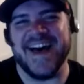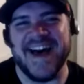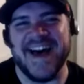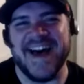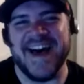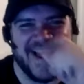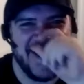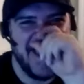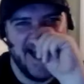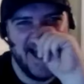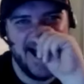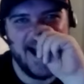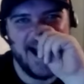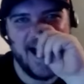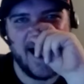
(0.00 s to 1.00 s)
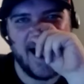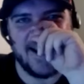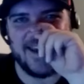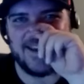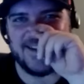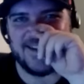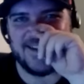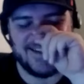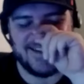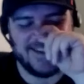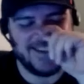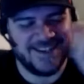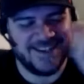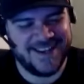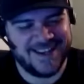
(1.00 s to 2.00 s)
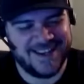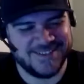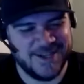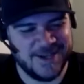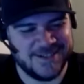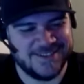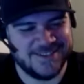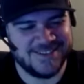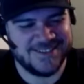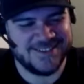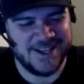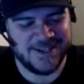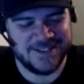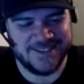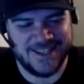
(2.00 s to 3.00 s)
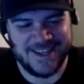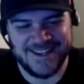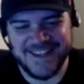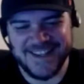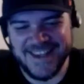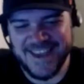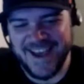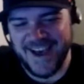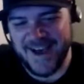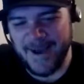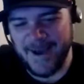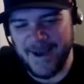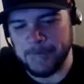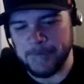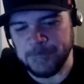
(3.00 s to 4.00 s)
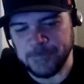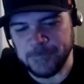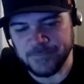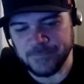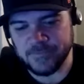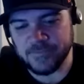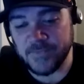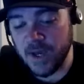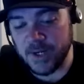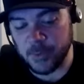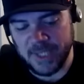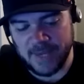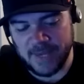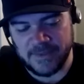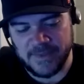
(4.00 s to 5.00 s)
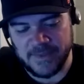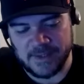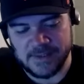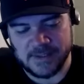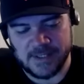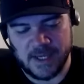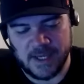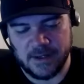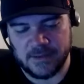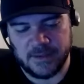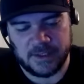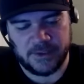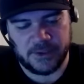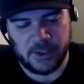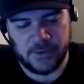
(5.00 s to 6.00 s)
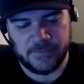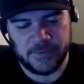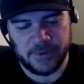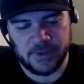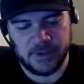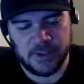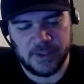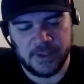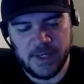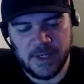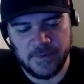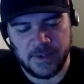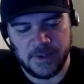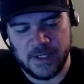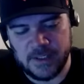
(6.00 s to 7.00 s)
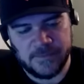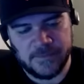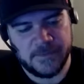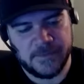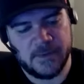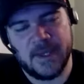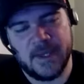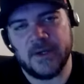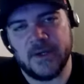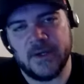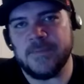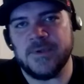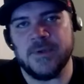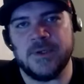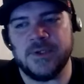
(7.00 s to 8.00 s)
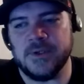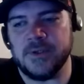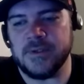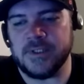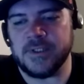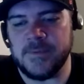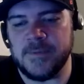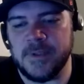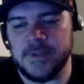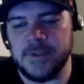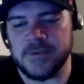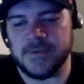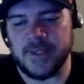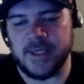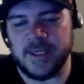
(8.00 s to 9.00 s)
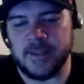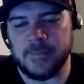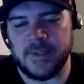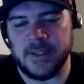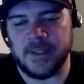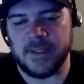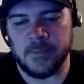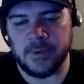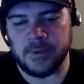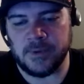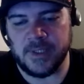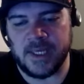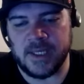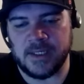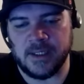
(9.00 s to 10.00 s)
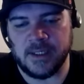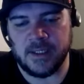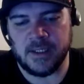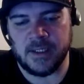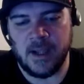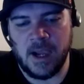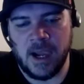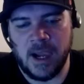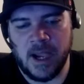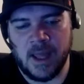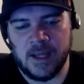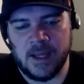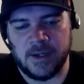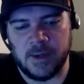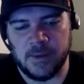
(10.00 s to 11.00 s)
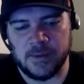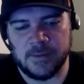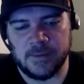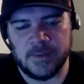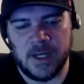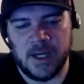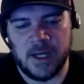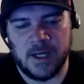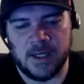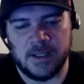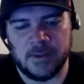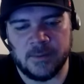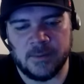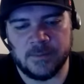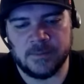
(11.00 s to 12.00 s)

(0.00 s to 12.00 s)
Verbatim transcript: I I uh, I talk uh, talk a lot. Um, no, I don't really have anything else to say other than you know if you're if you're indie filmmaker, keep doing your keep doing your thing, be humble, and uh, you know uh,